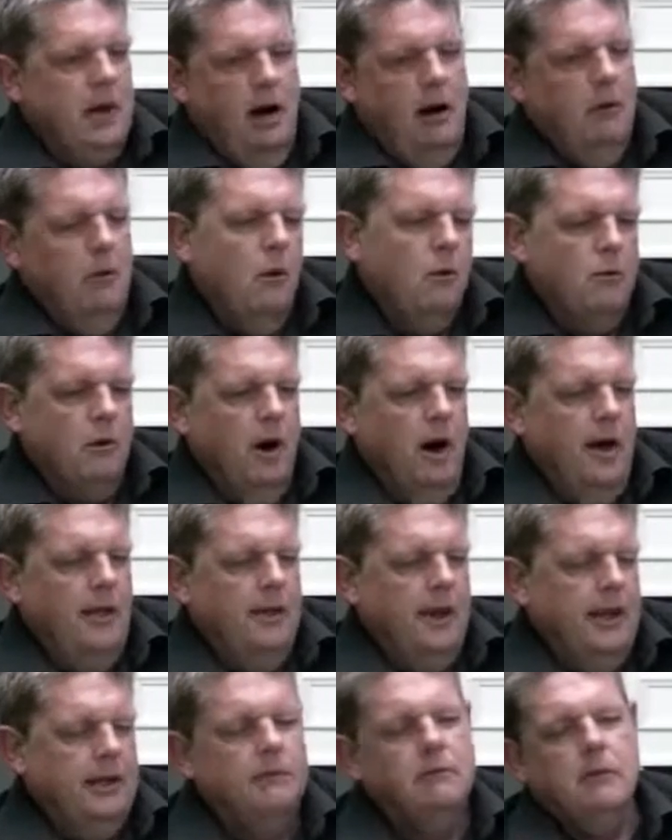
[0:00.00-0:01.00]
Oh, all right
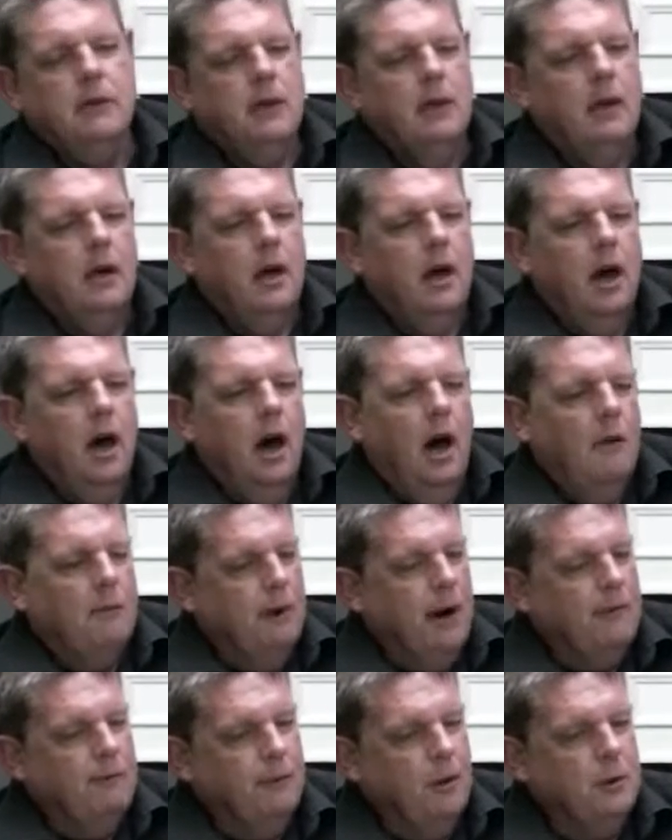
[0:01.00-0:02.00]
then.
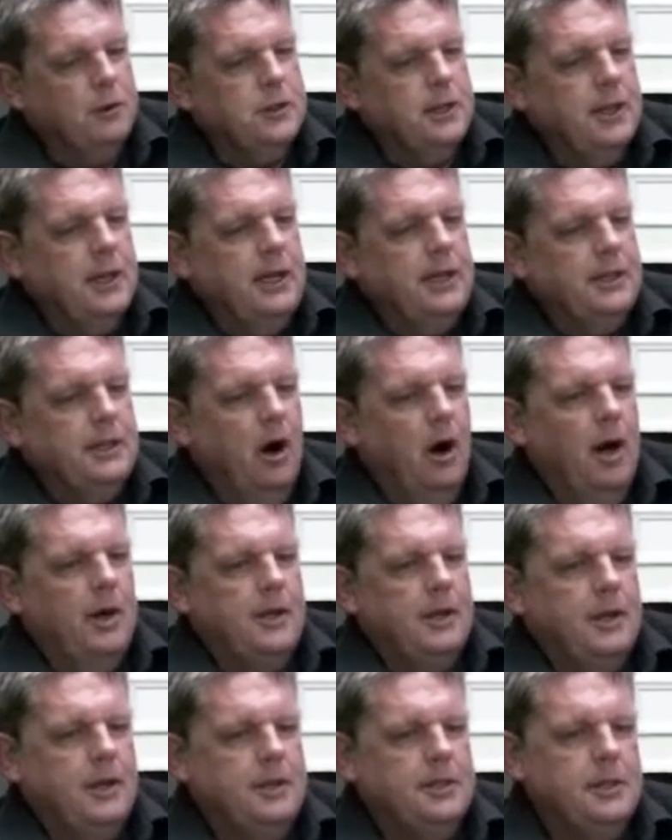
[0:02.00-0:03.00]
But unfortunately, he died.
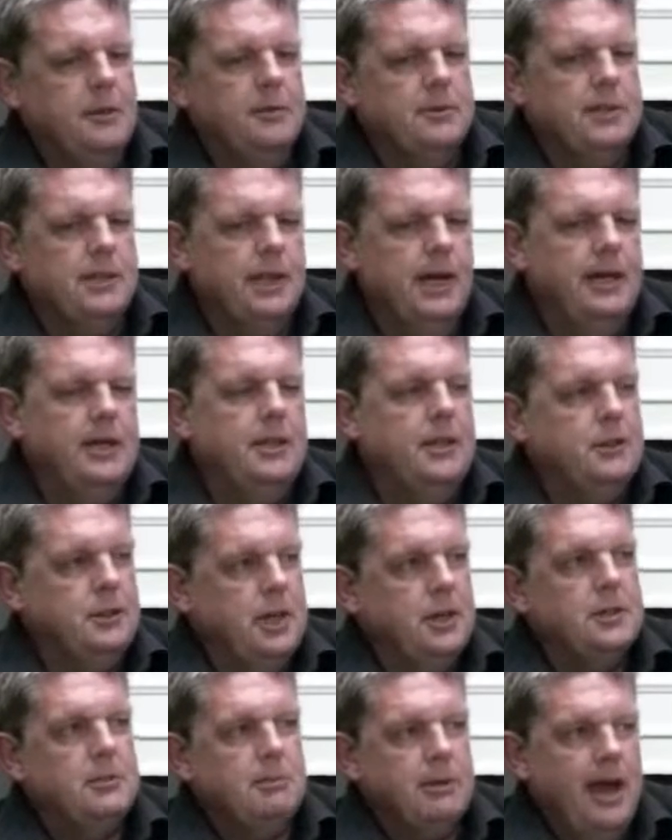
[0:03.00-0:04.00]
And as I was laying the
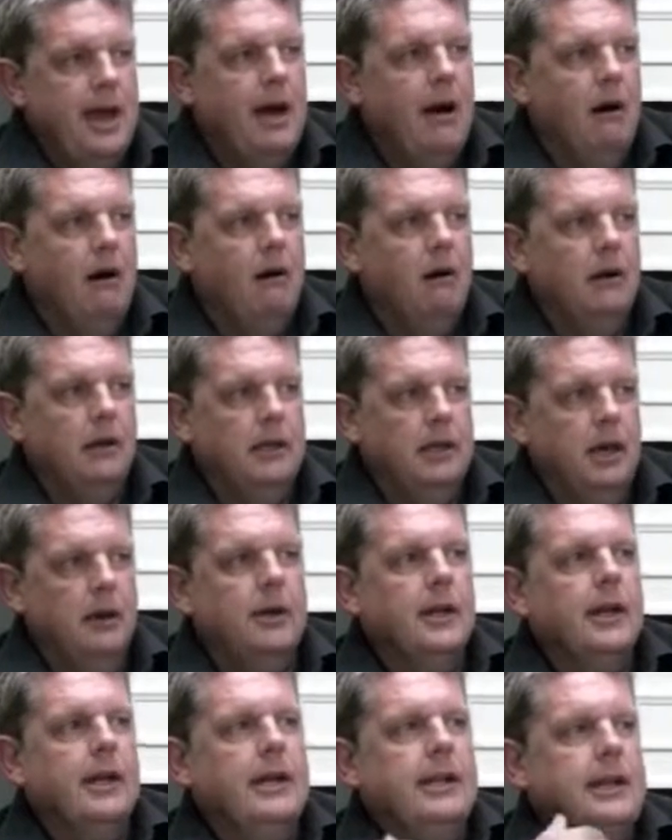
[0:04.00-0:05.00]
gentleman out, you know,
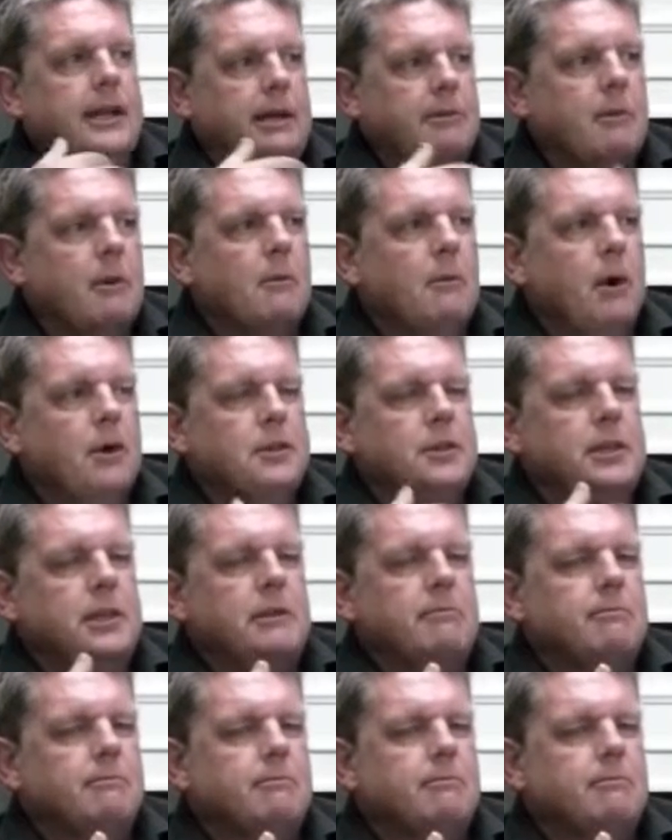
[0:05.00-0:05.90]
cleaning him and washing him,